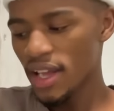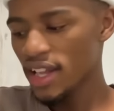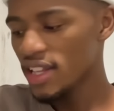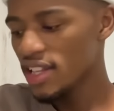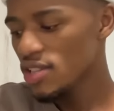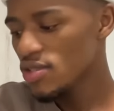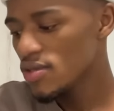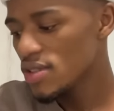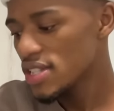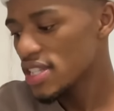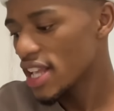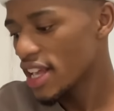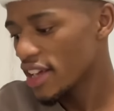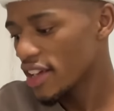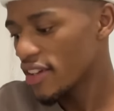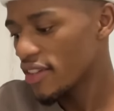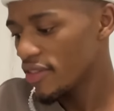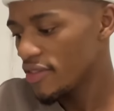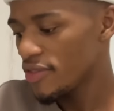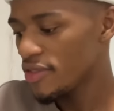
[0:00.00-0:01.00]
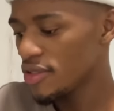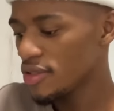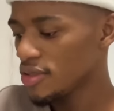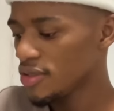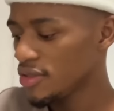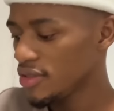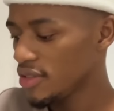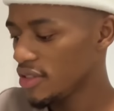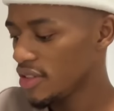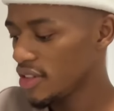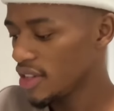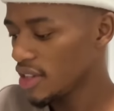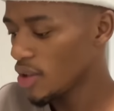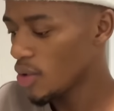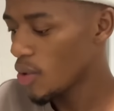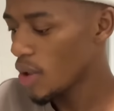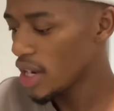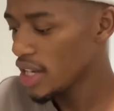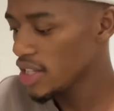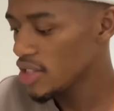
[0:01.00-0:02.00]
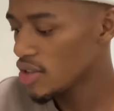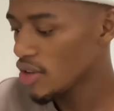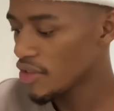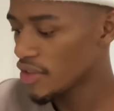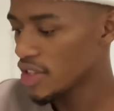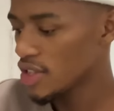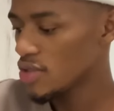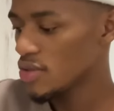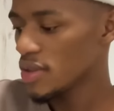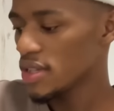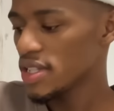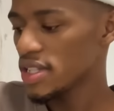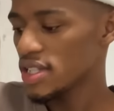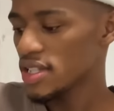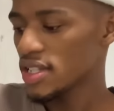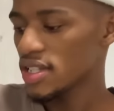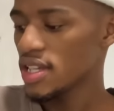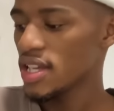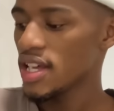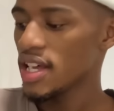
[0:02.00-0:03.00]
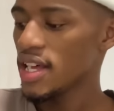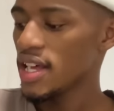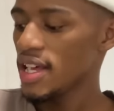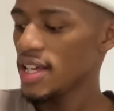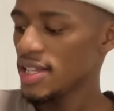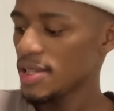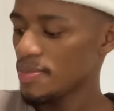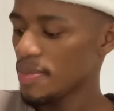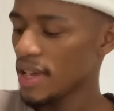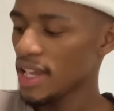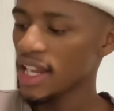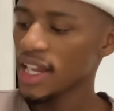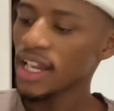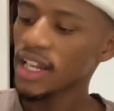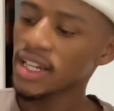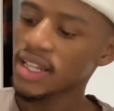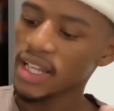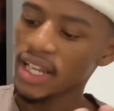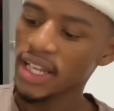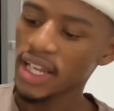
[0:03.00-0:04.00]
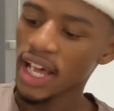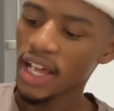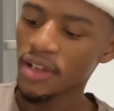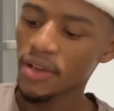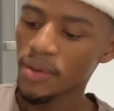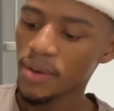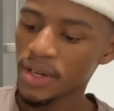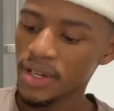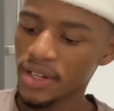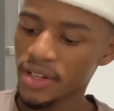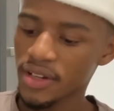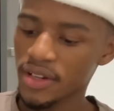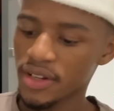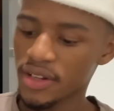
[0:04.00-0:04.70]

And these ones, like, for the quality of these ones is better than that other one.